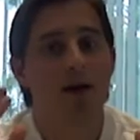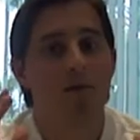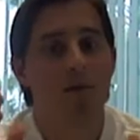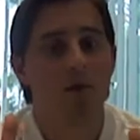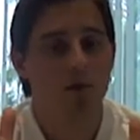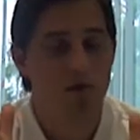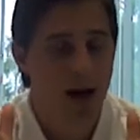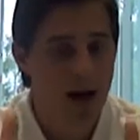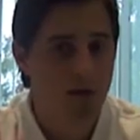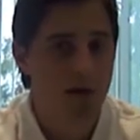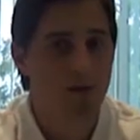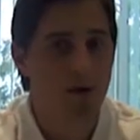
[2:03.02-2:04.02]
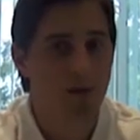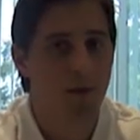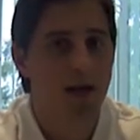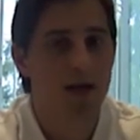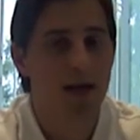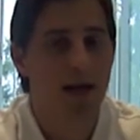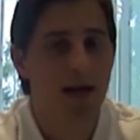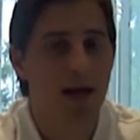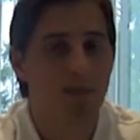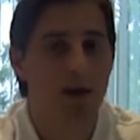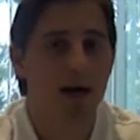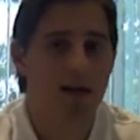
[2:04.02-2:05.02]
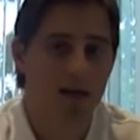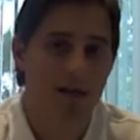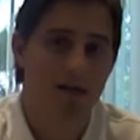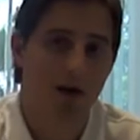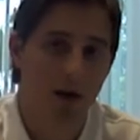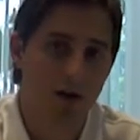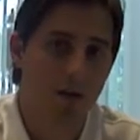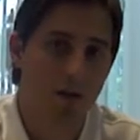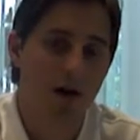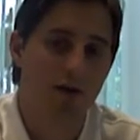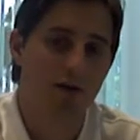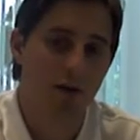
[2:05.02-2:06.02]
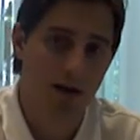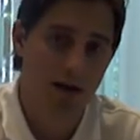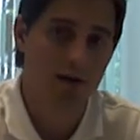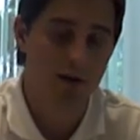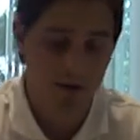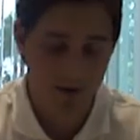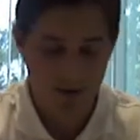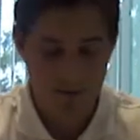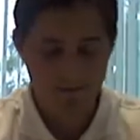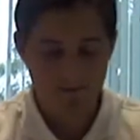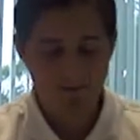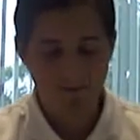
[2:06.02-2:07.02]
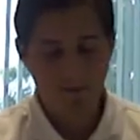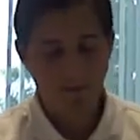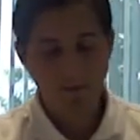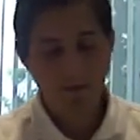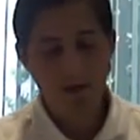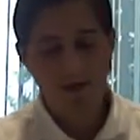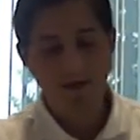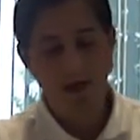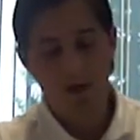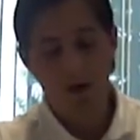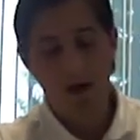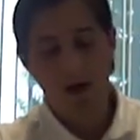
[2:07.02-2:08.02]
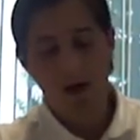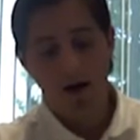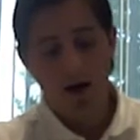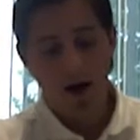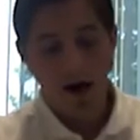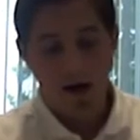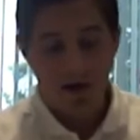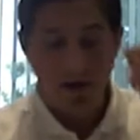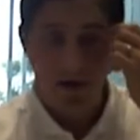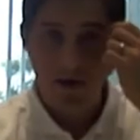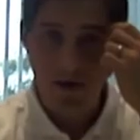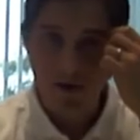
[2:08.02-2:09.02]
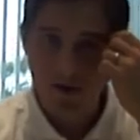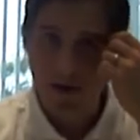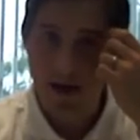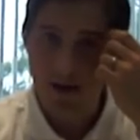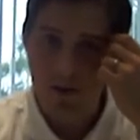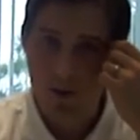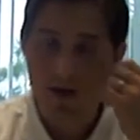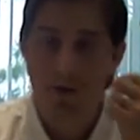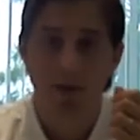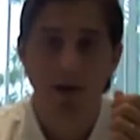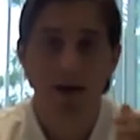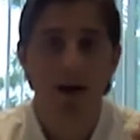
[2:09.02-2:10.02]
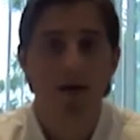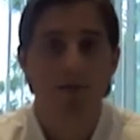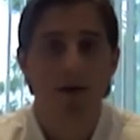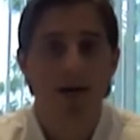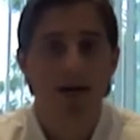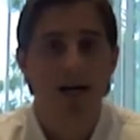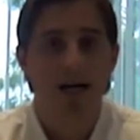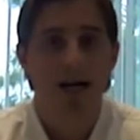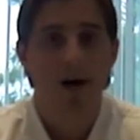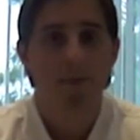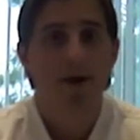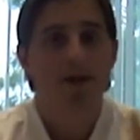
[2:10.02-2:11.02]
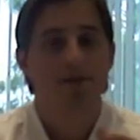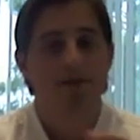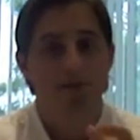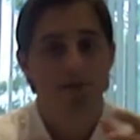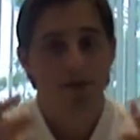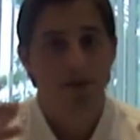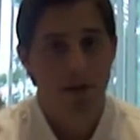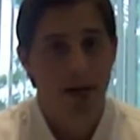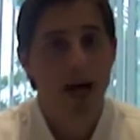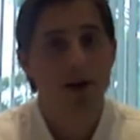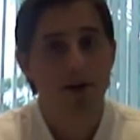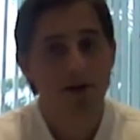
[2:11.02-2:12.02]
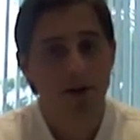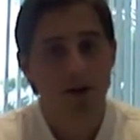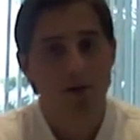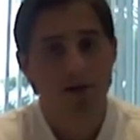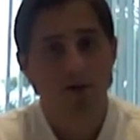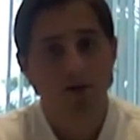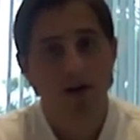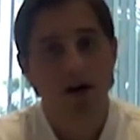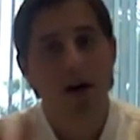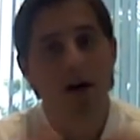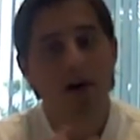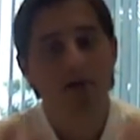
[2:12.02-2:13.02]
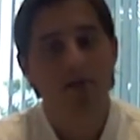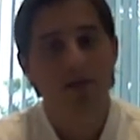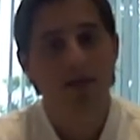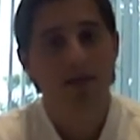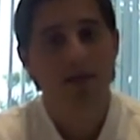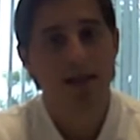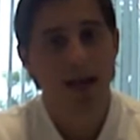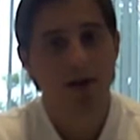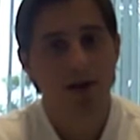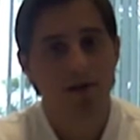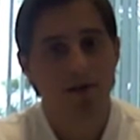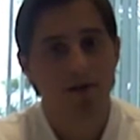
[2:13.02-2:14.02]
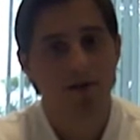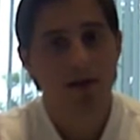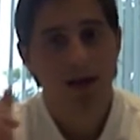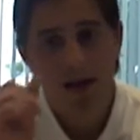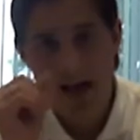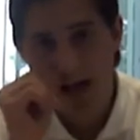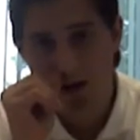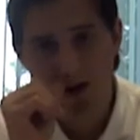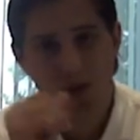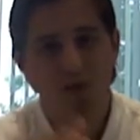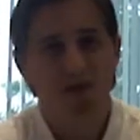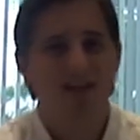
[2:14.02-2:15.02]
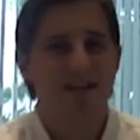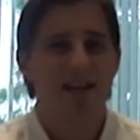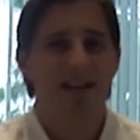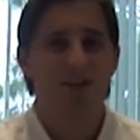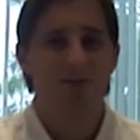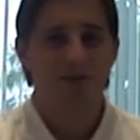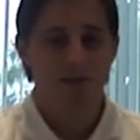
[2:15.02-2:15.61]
When you're having a mobile marketing campaign, it is all about your end user. So the third thing I want to bring up is your character limit. So you've got 160 characters, and you don't want to send out